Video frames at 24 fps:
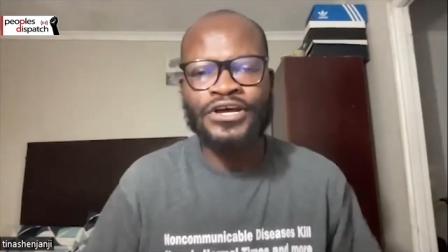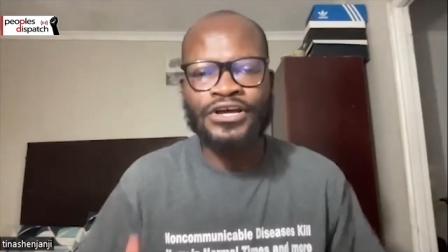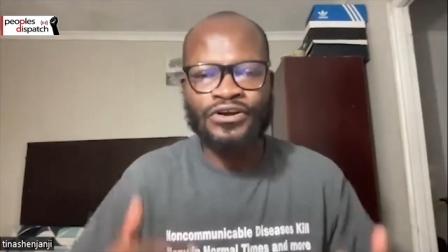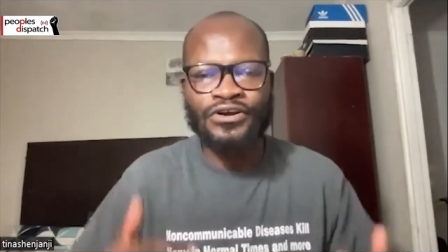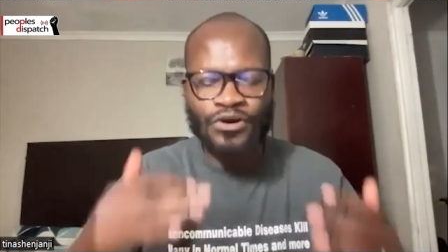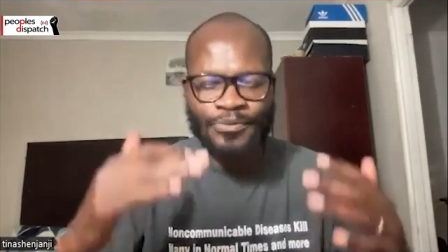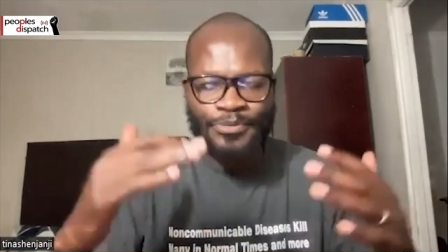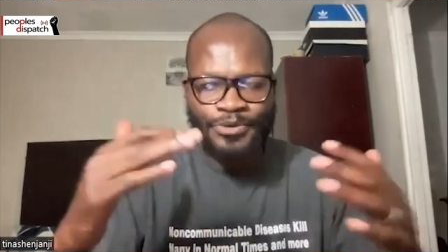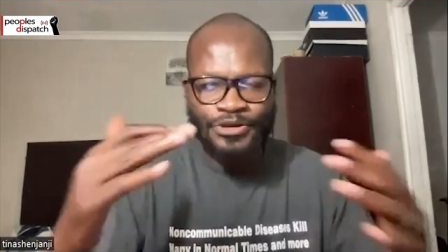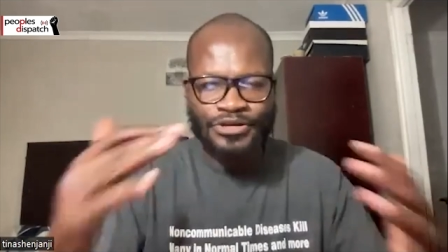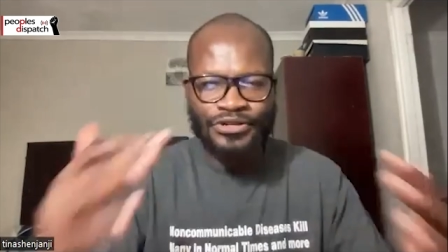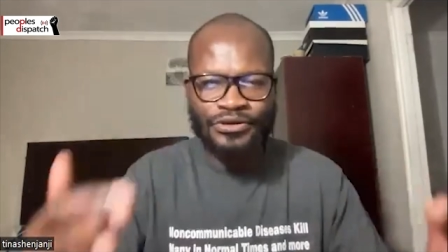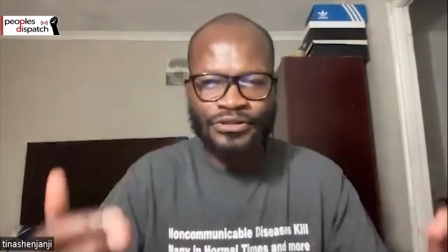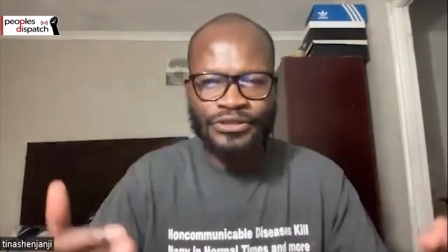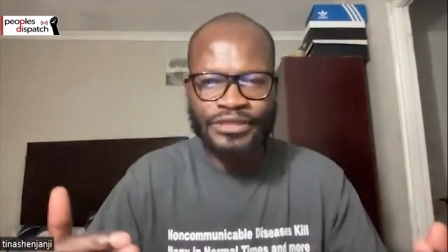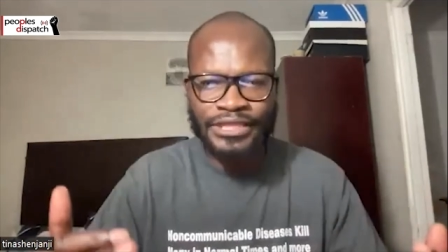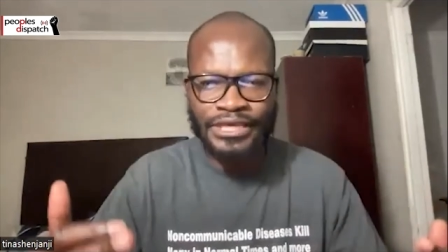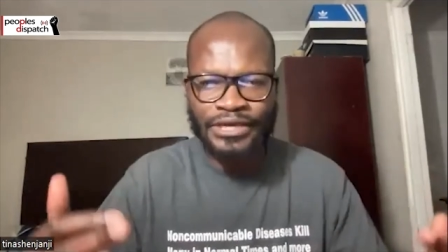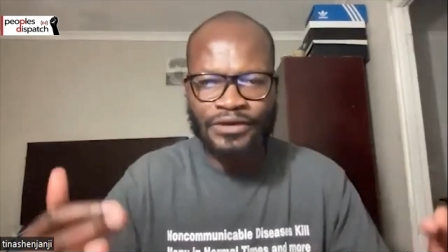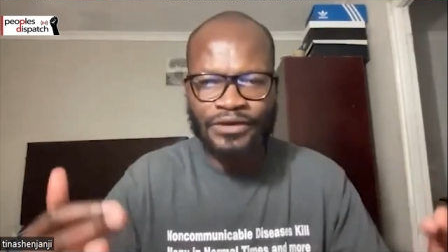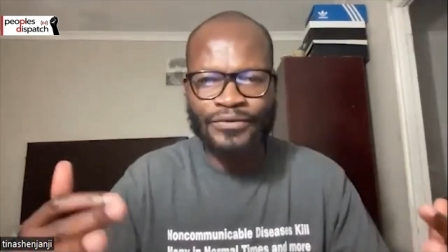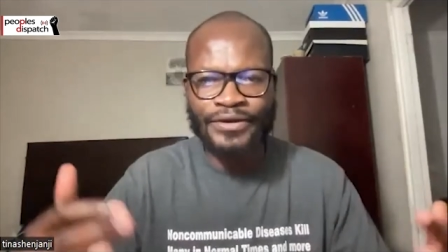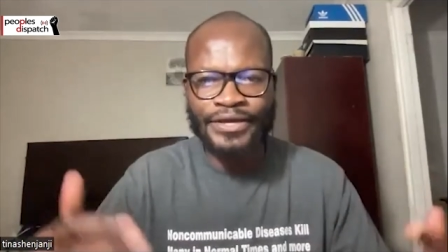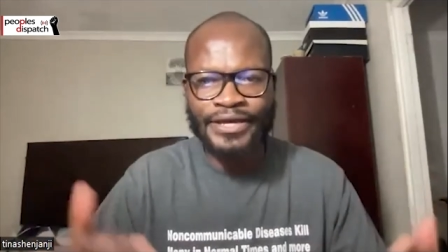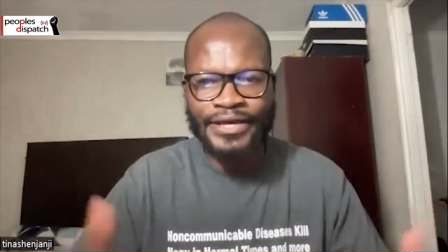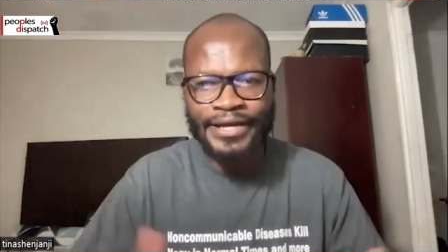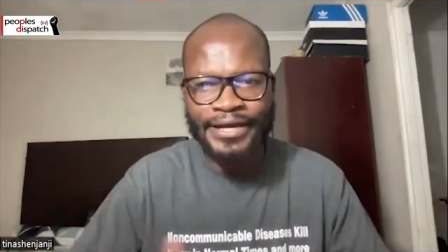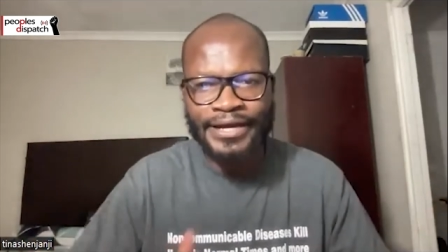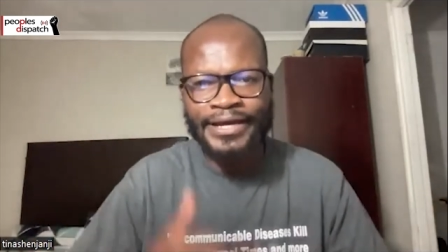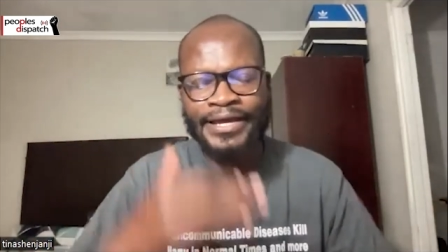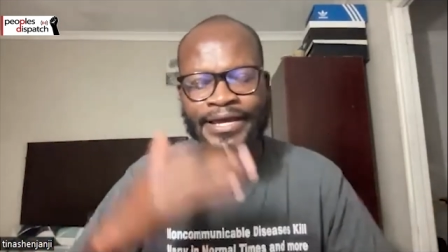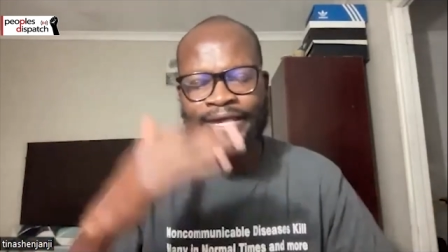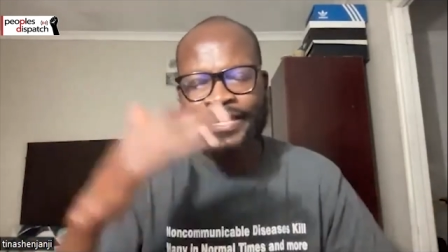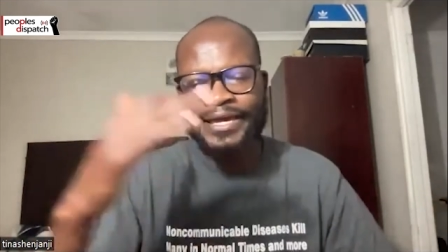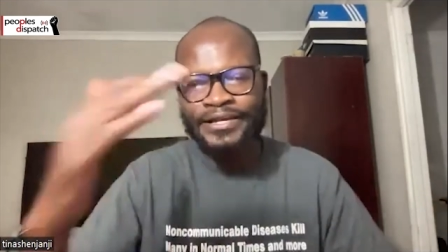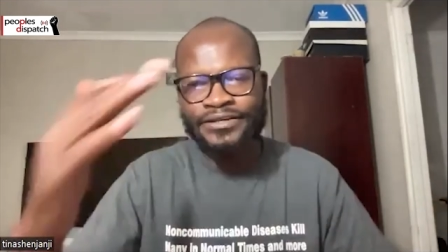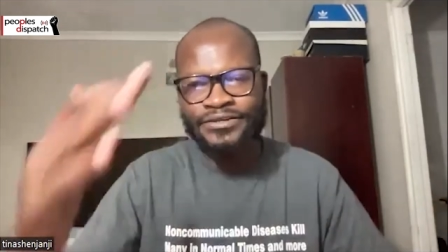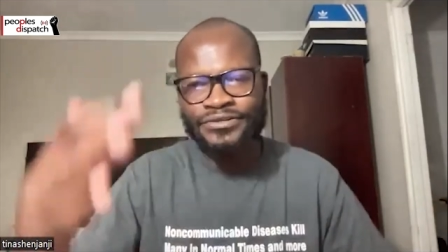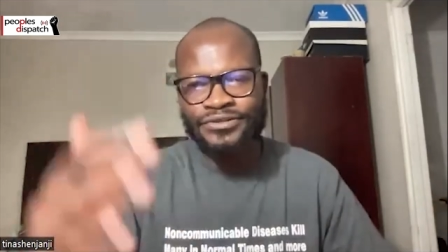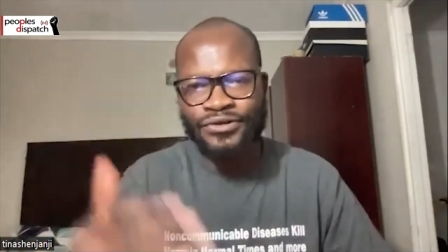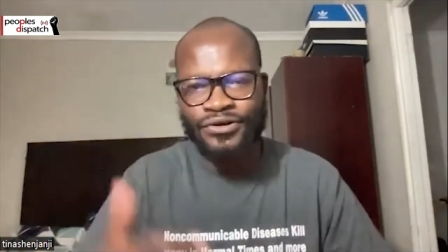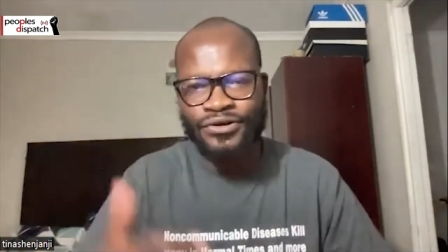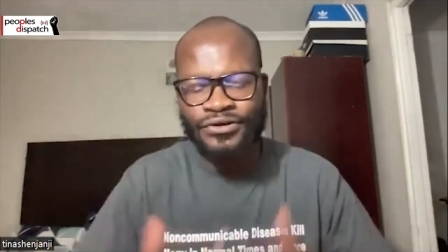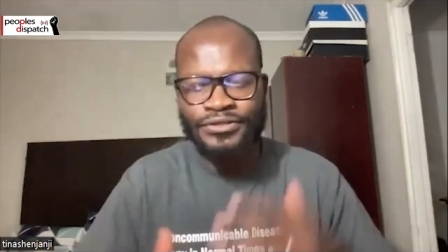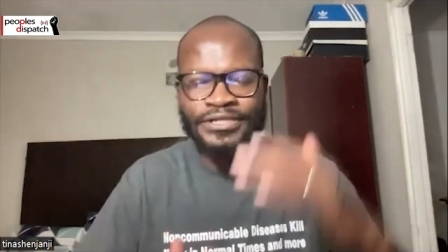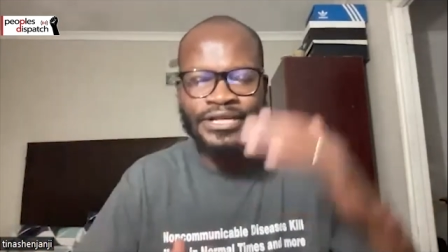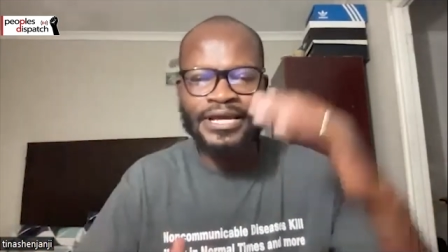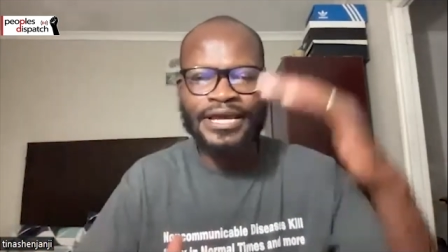community health care worker, a
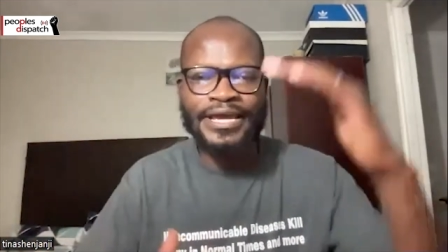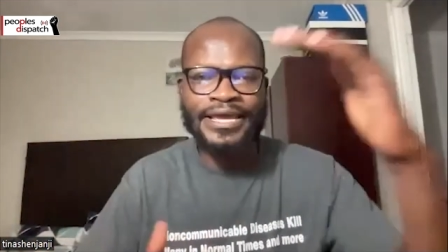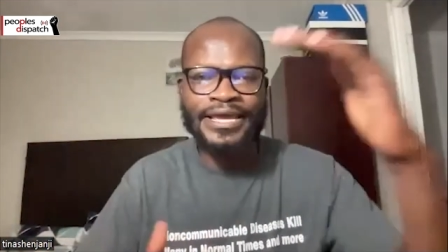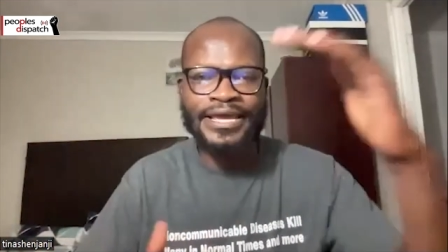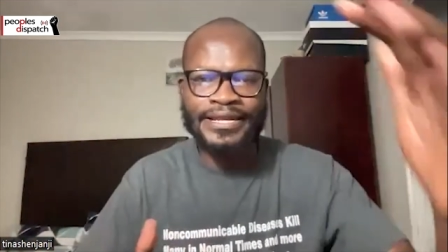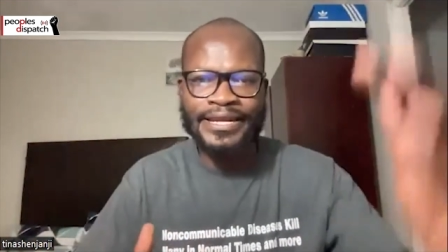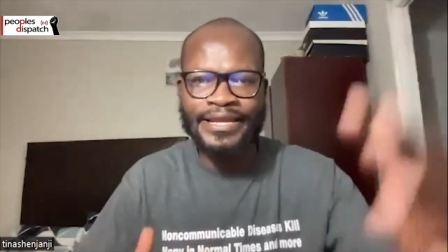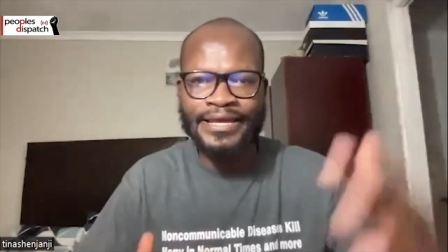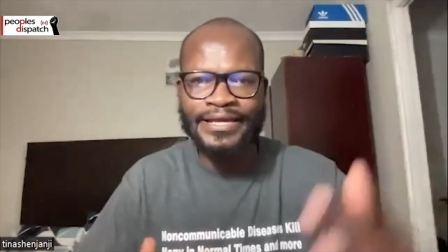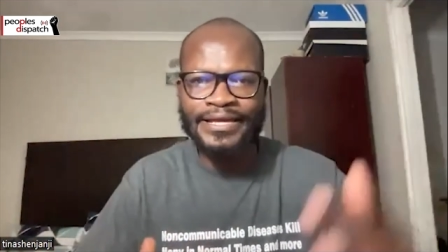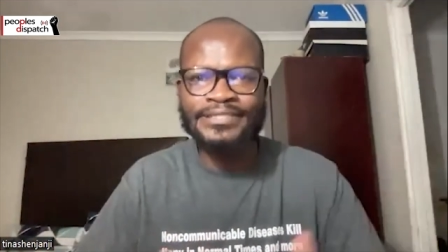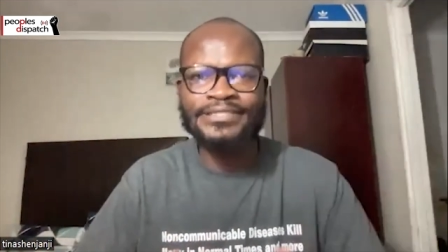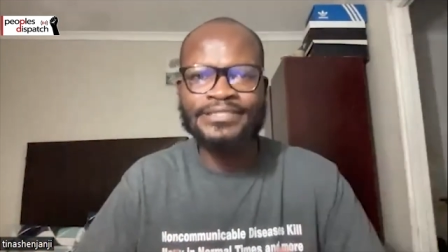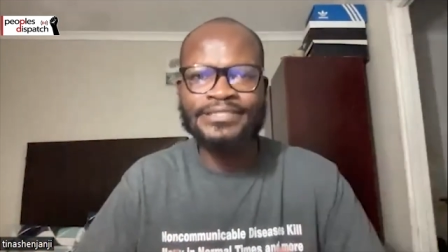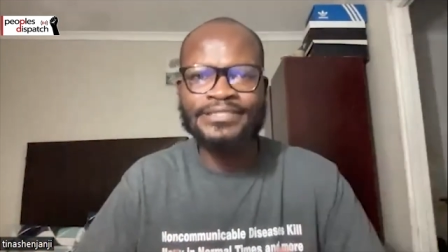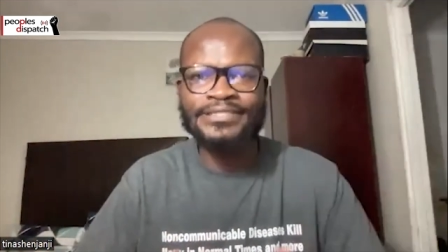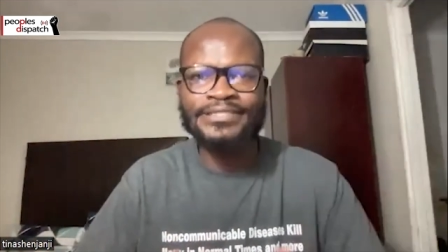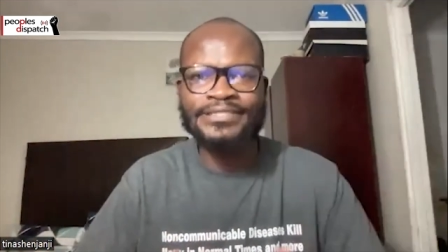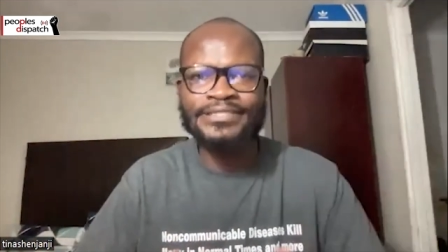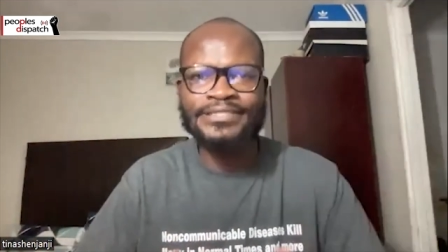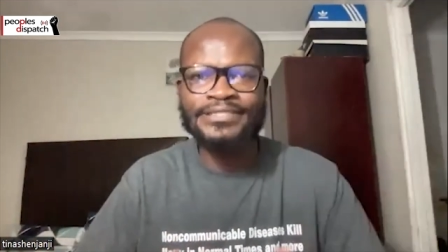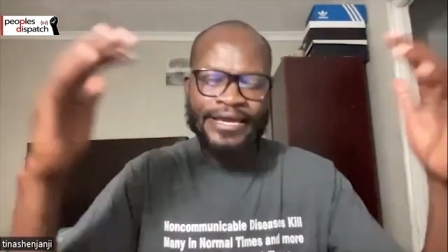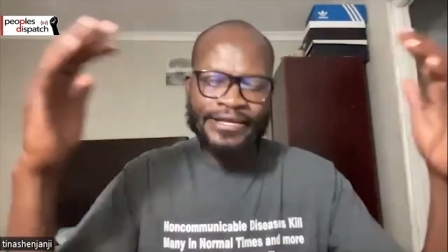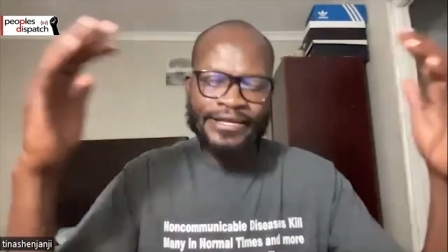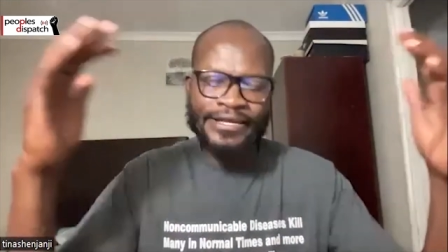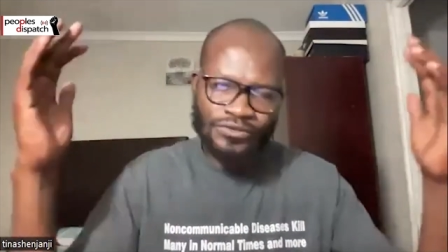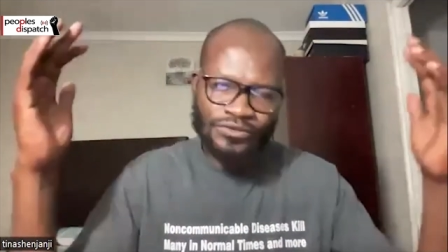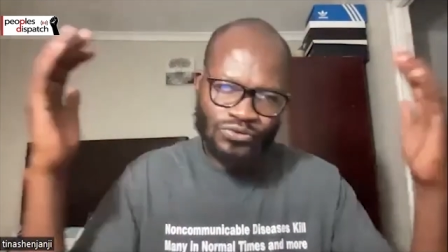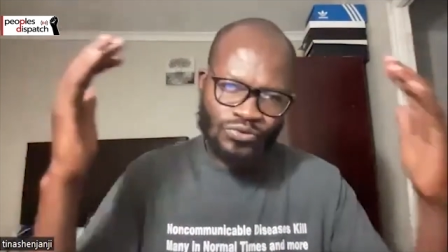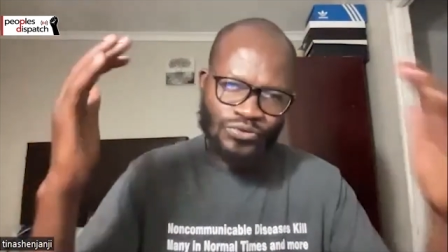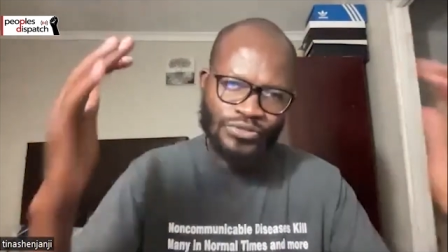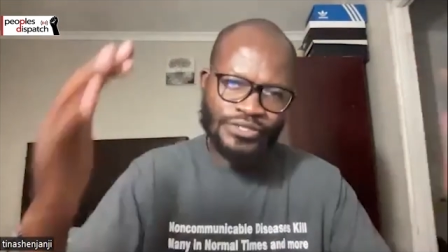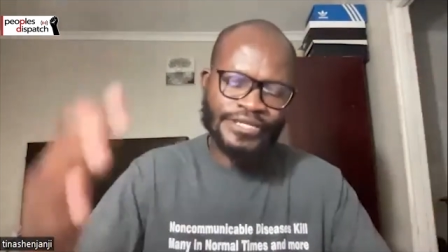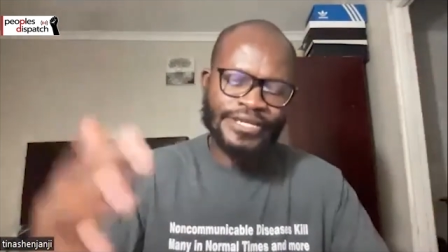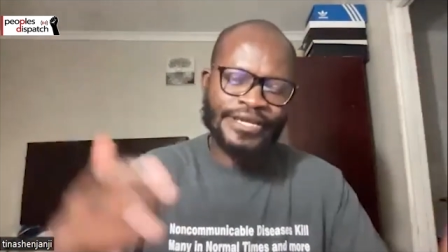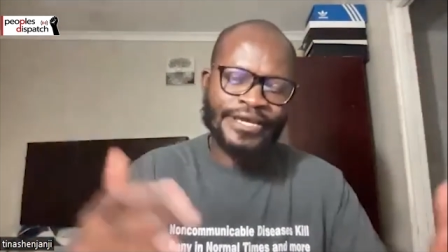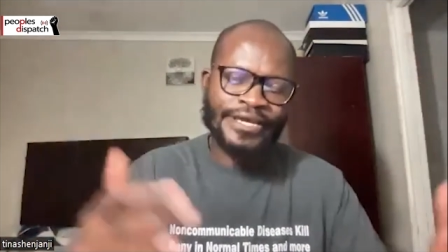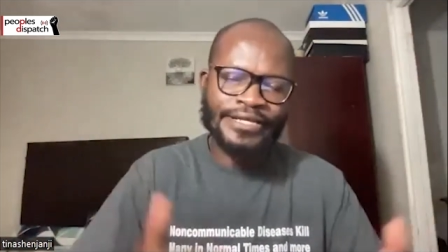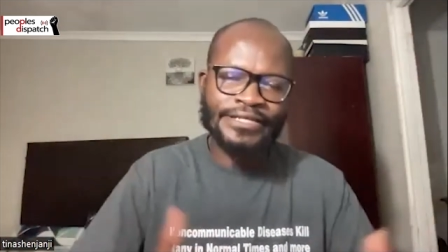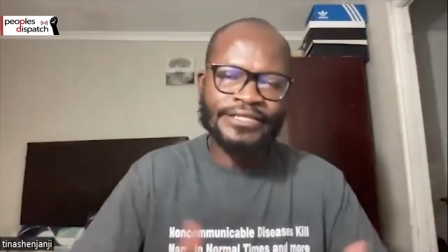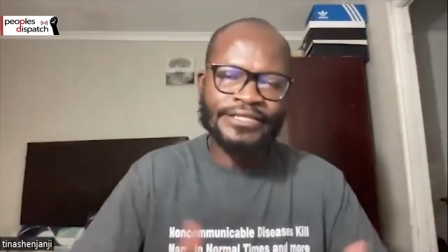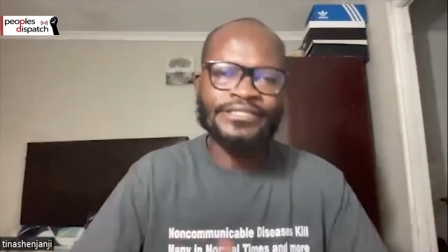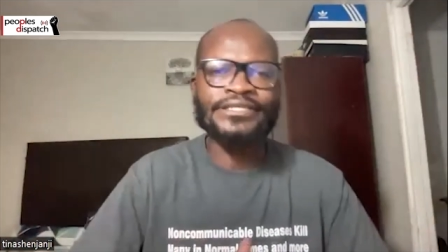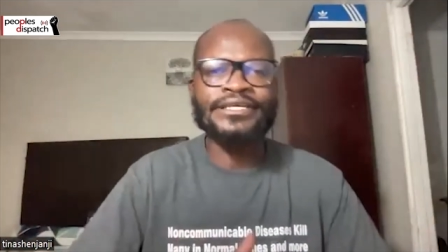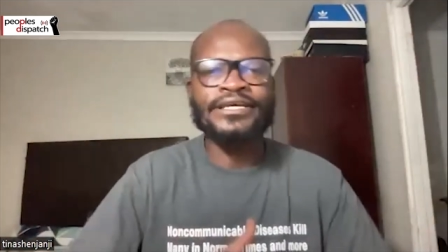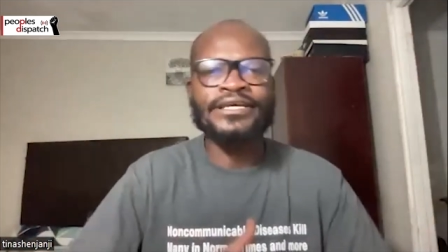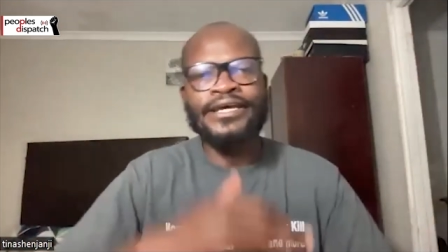doctor, a nurse, a student,